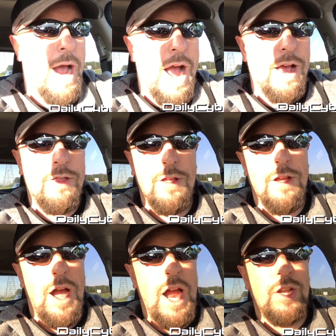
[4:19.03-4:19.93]
path,
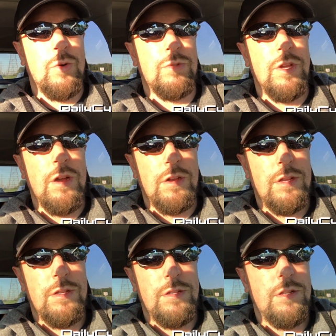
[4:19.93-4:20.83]
I'd go
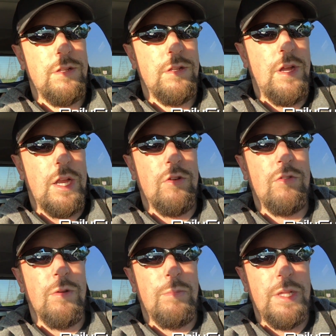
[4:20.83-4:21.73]
dark. I'd go
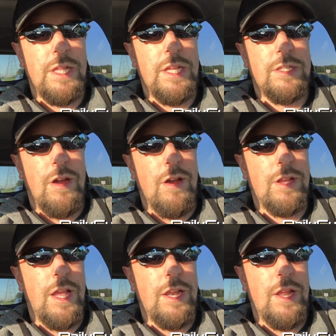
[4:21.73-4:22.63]
completely
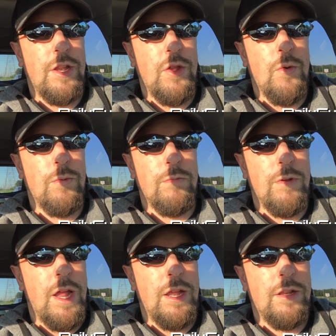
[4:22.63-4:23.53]
dark and, and you
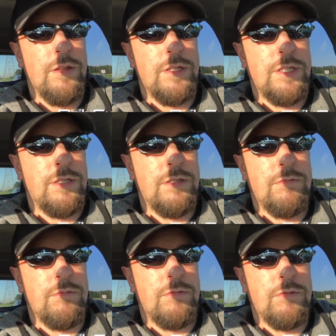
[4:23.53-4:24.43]
and
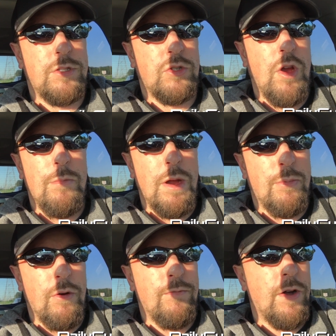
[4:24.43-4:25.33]
scrub my
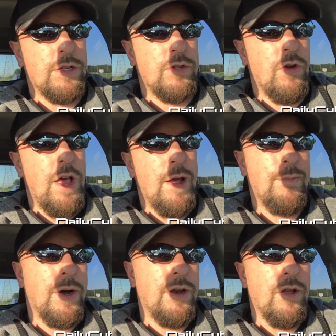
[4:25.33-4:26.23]
profiles and all that.
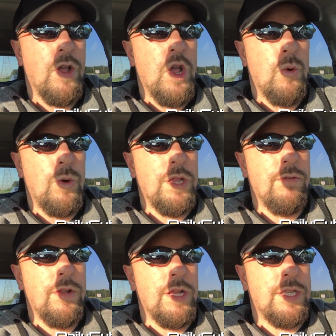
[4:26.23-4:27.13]
But we
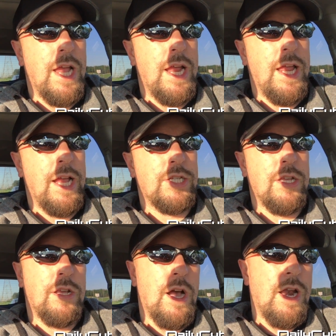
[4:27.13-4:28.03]
live in a day and age that
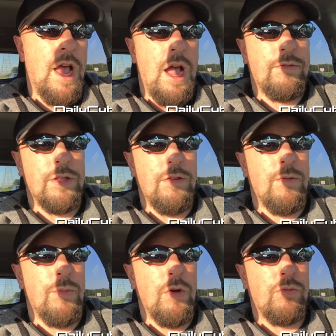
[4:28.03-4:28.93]
you kind of have to live
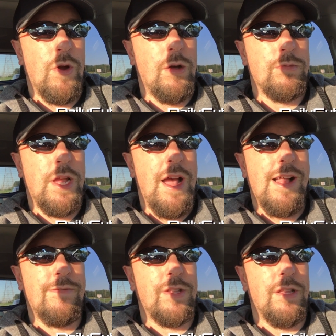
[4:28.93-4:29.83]
in both realms. You
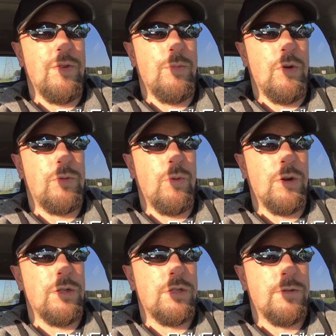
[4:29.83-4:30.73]
have to live in both
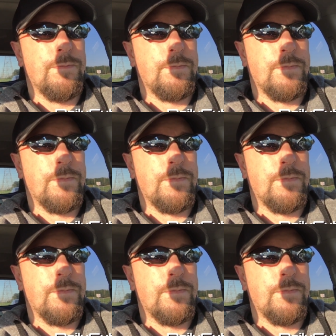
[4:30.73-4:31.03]
worlds.